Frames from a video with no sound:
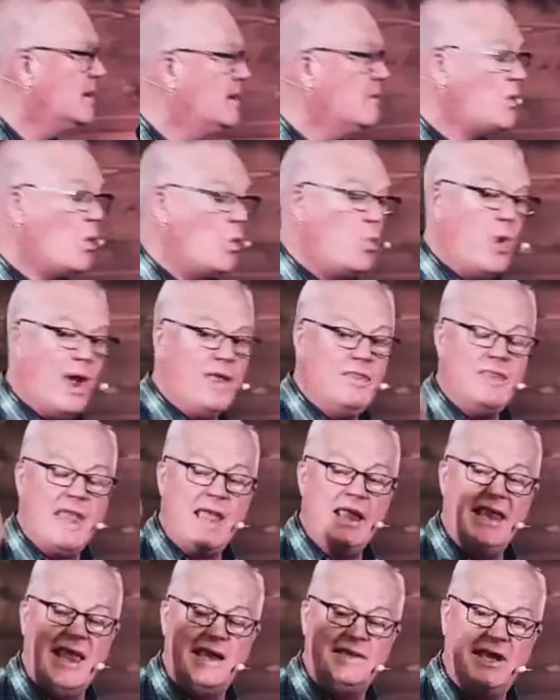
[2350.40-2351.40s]
But when
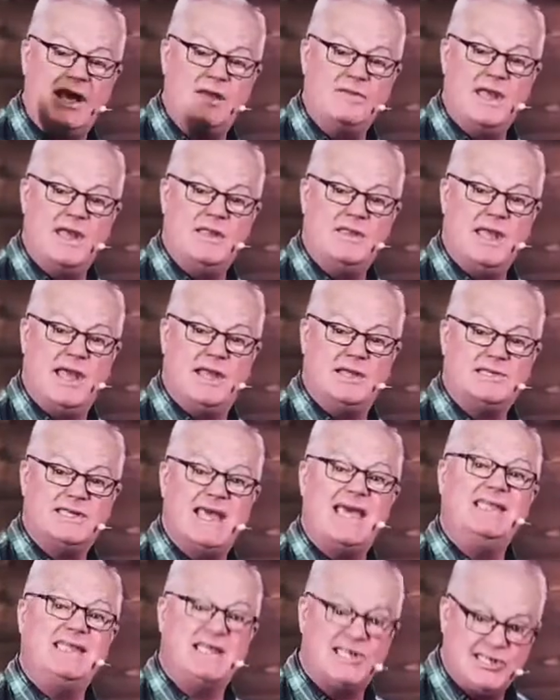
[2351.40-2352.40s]
they let down their nets
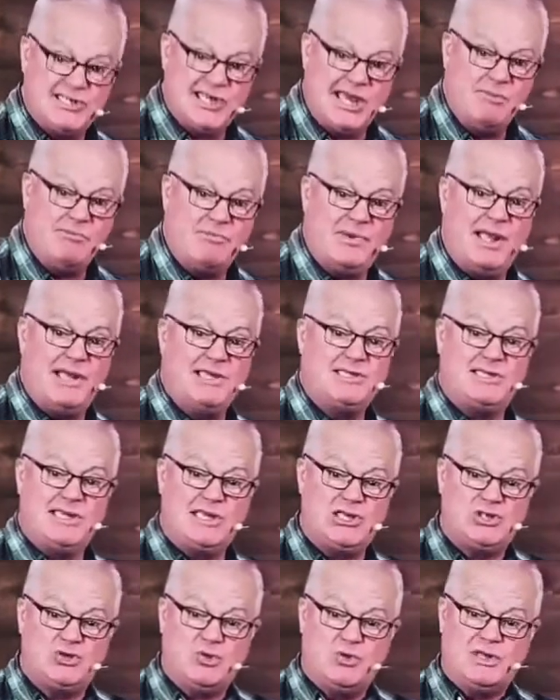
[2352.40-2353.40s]
in the same place and they
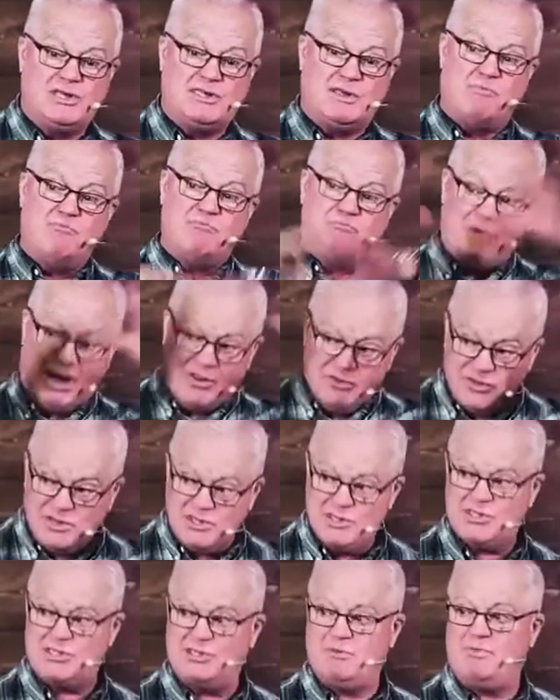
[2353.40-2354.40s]
saw this
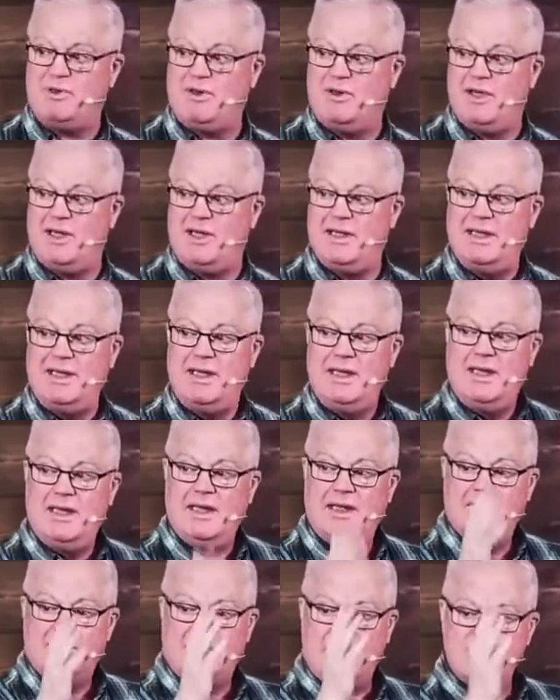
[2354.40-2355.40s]
abundant supply,
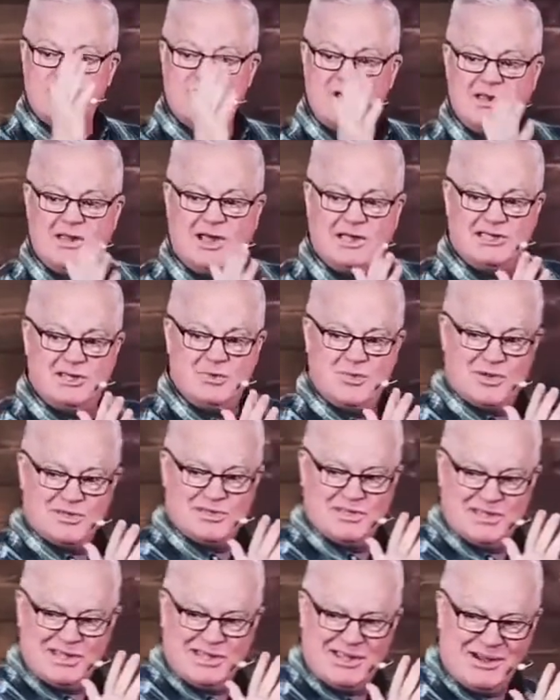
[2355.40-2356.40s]
they realized he
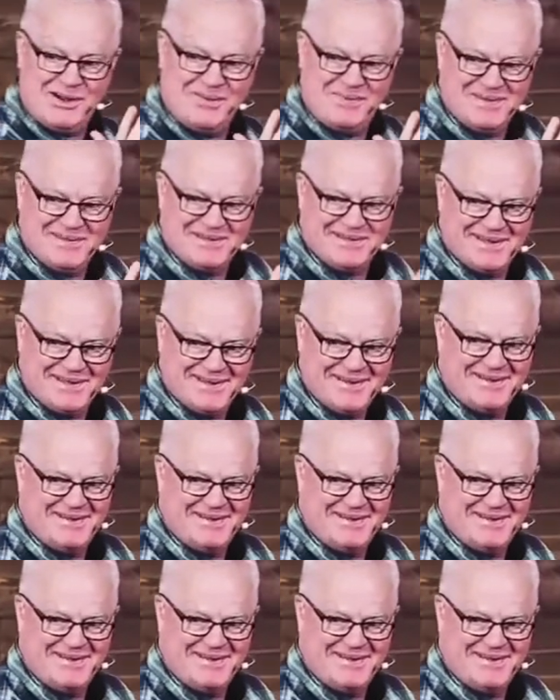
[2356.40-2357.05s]
wasn't the carpenter.